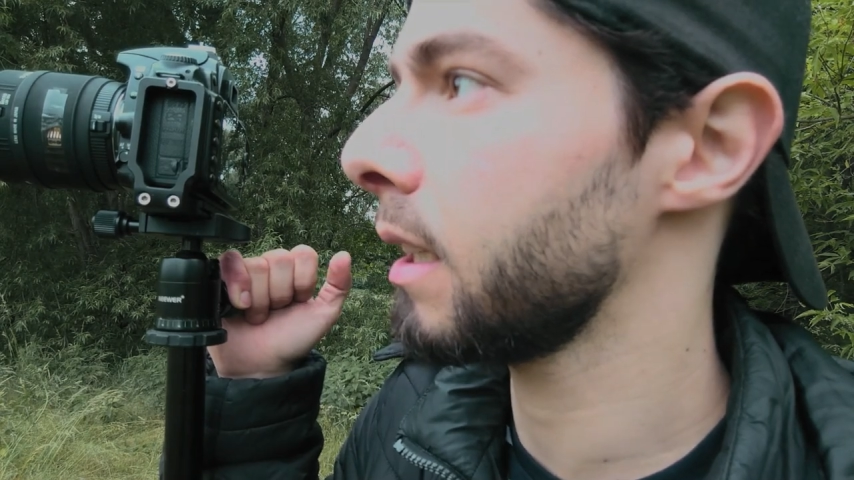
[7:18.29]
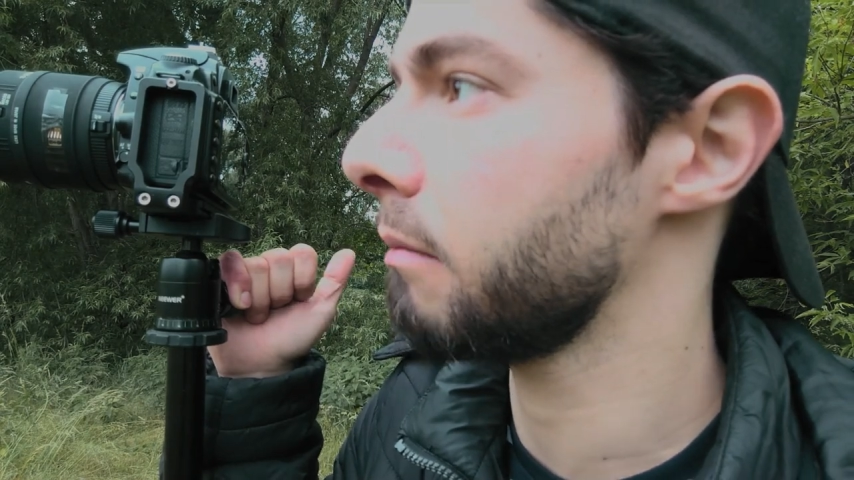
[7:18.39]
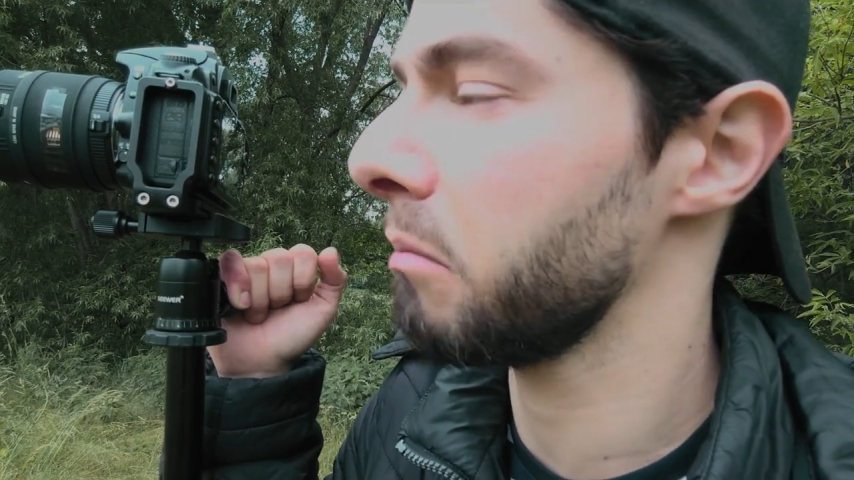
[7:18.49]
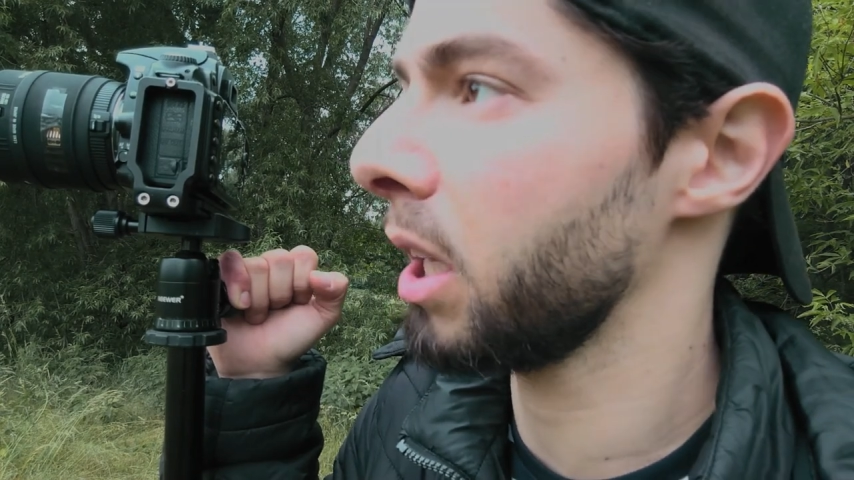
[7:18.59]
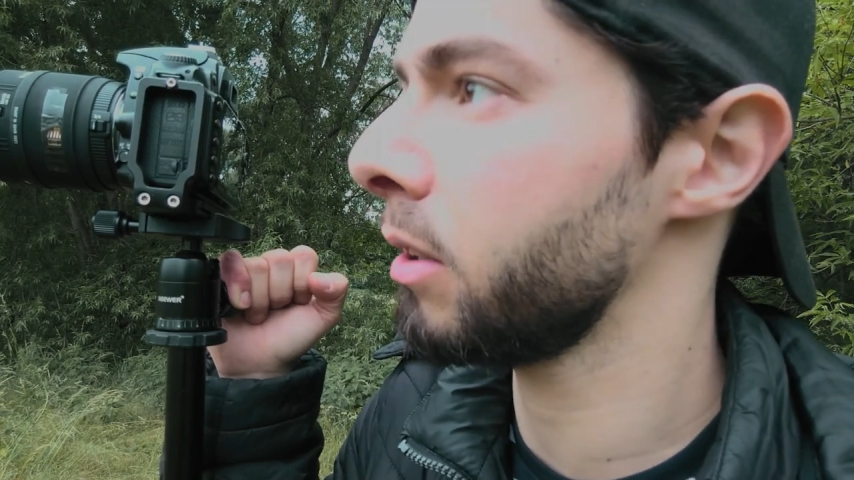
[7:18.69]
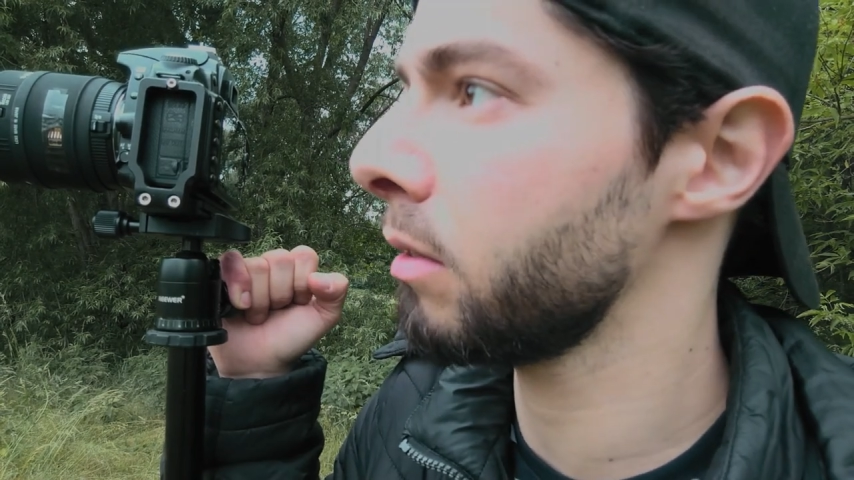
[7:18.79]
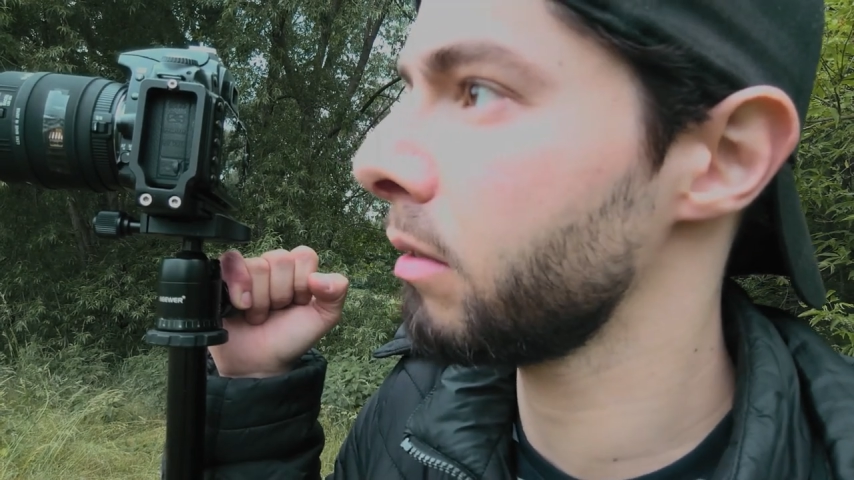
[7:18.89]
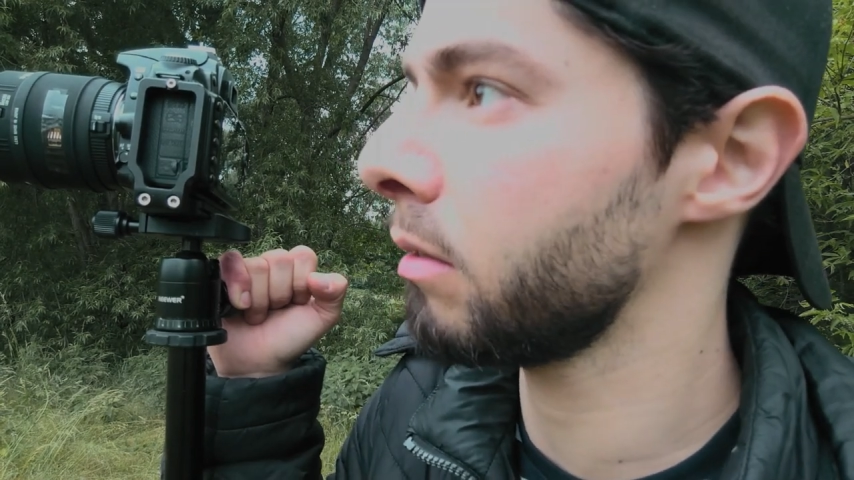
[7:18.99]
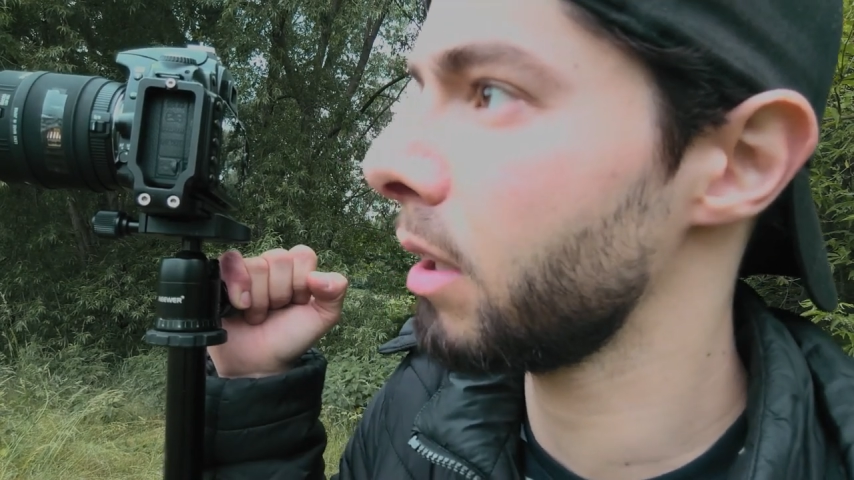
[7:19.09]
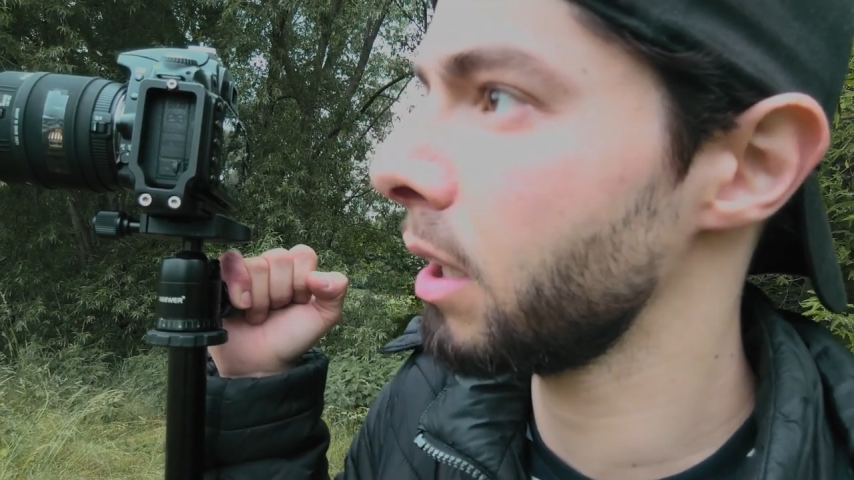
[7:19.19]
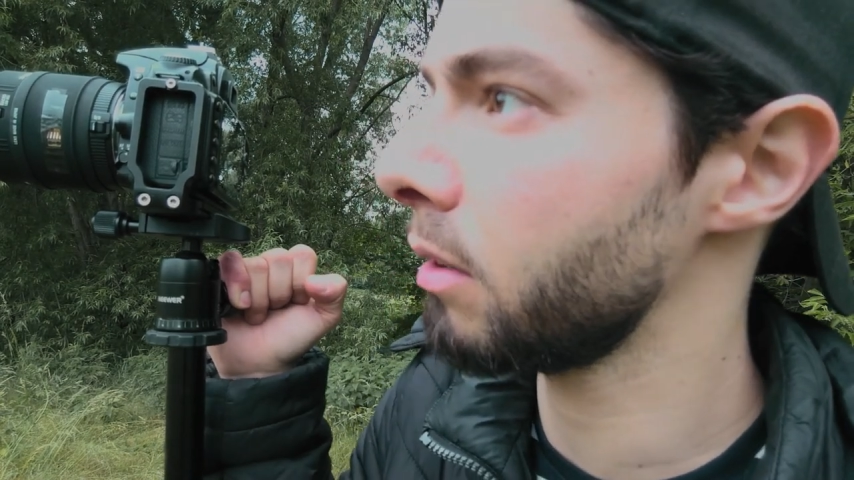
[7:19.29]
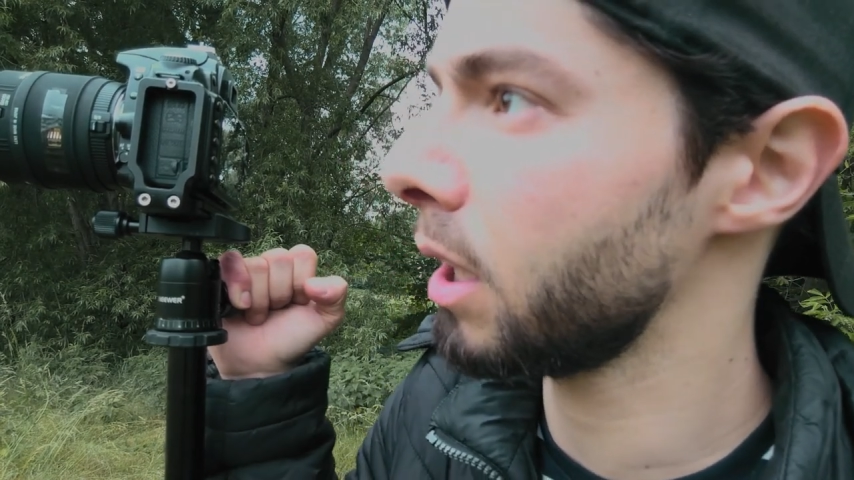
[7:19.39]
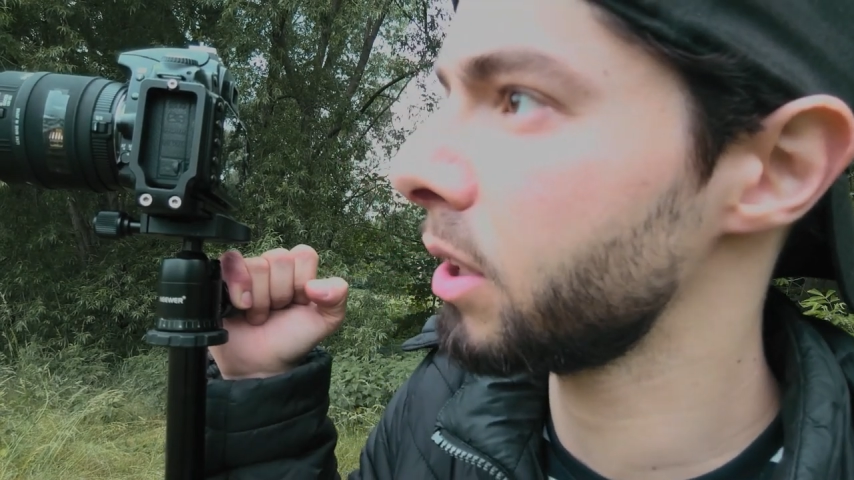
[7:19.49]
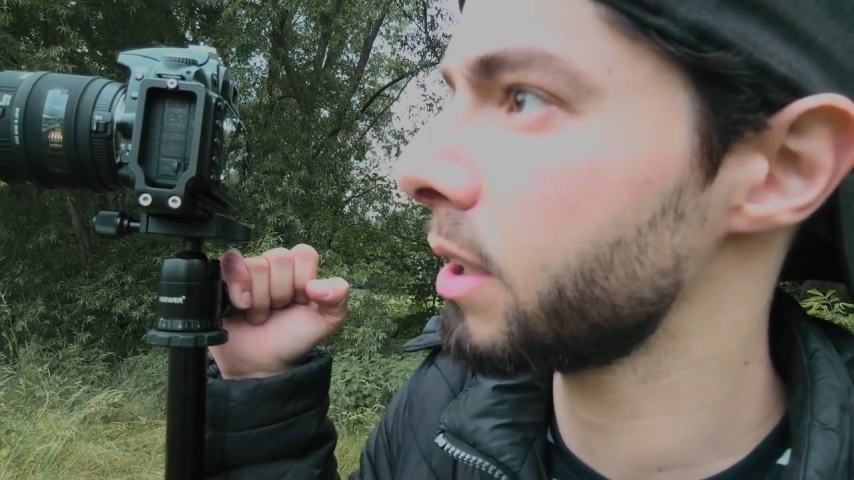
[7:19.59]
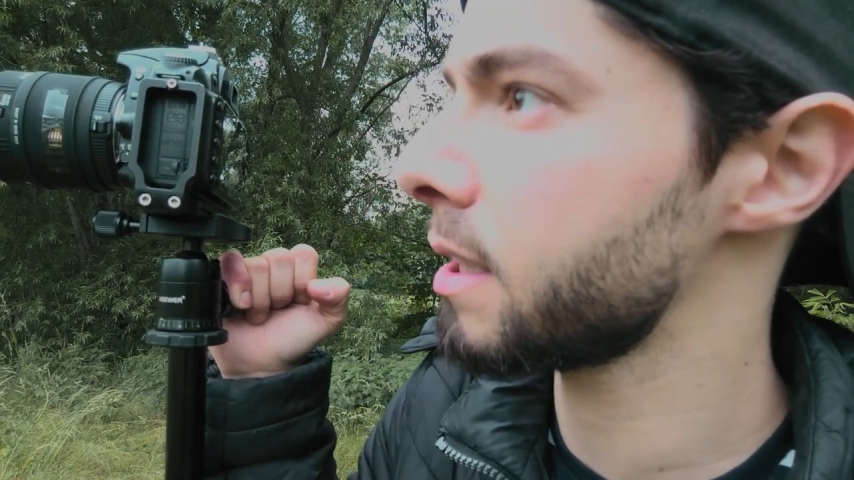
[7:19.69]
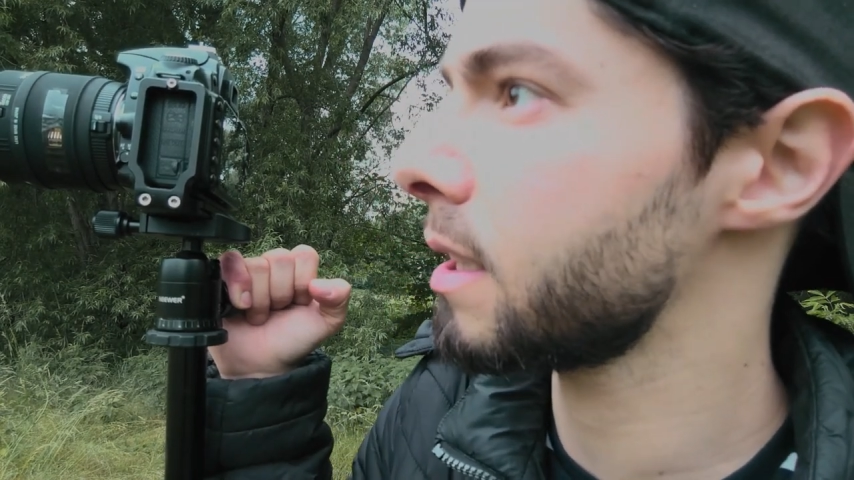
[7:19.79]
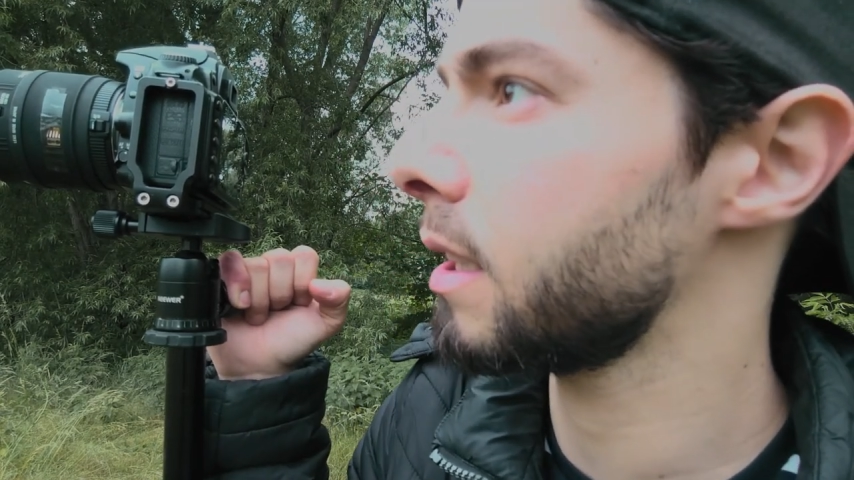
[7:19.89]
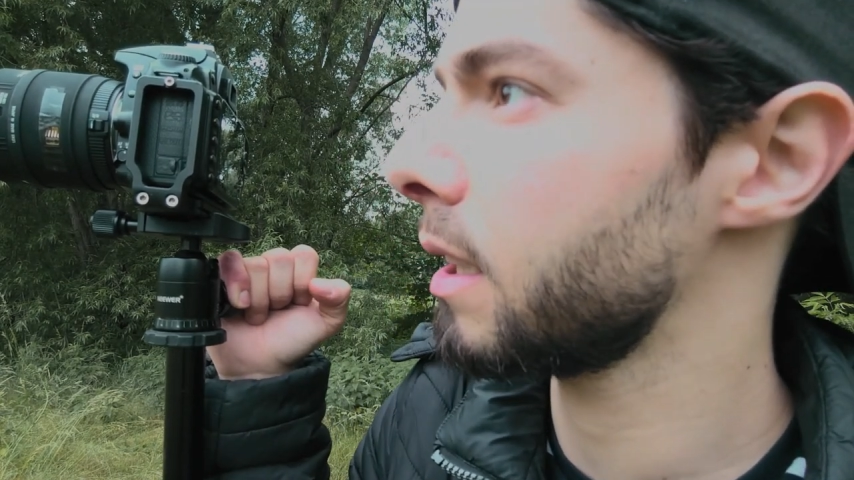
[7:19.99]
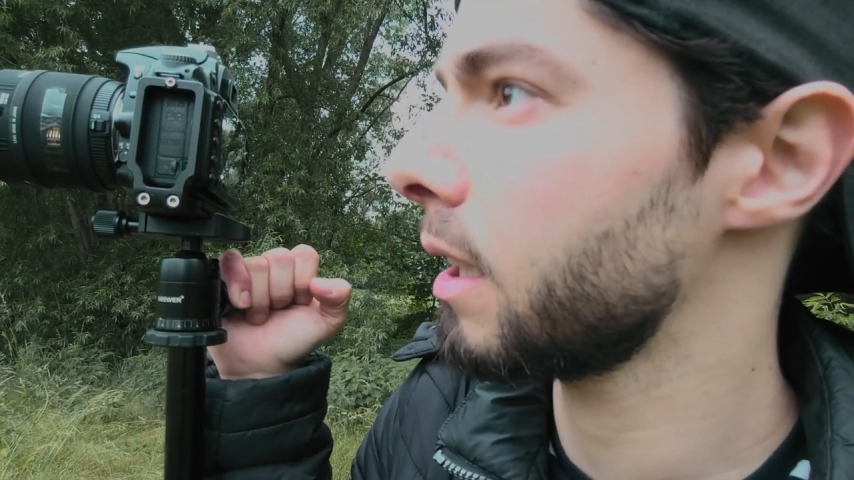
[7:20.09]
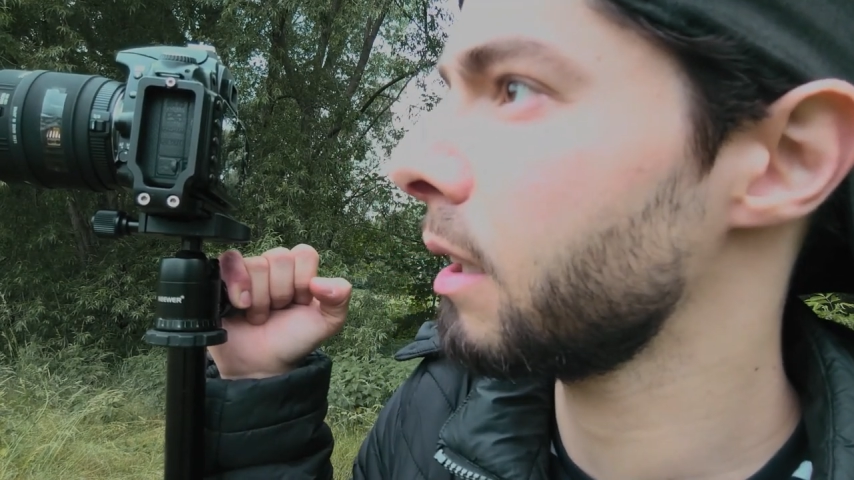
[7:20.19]
I don't know,
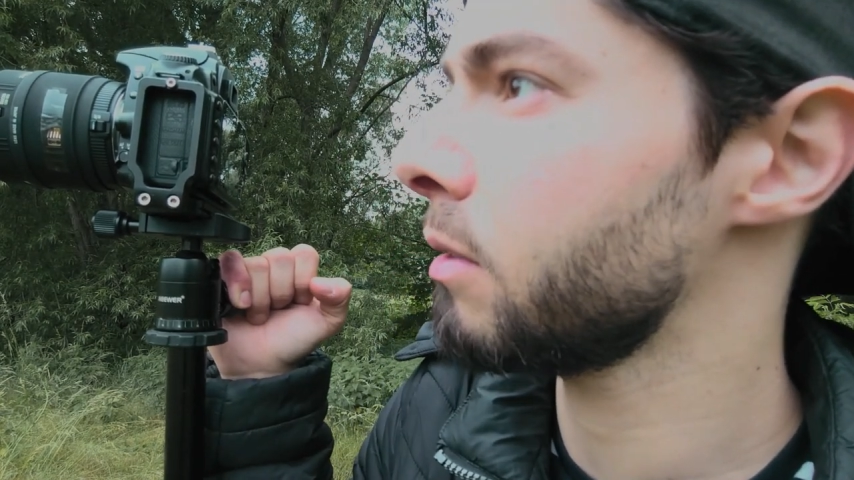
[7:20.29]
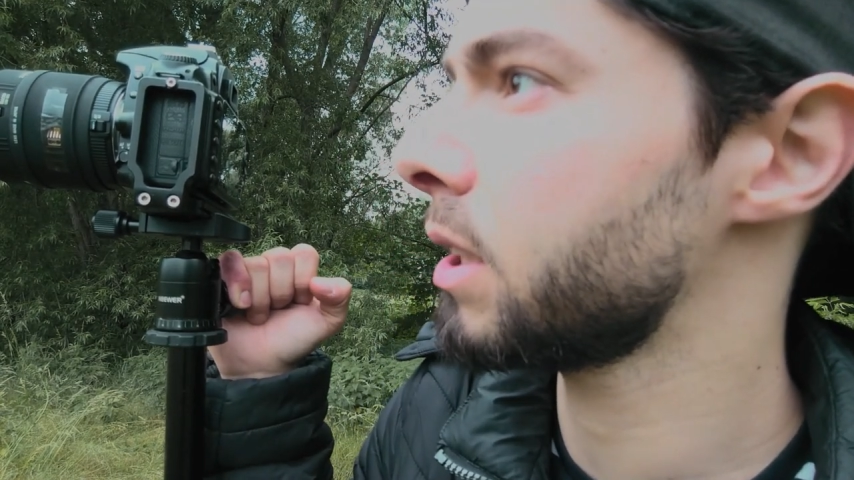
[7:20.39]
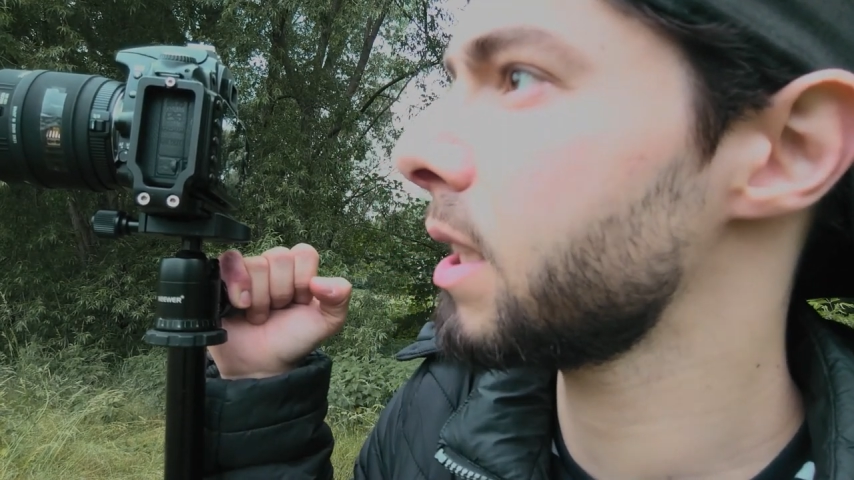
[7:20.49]
I was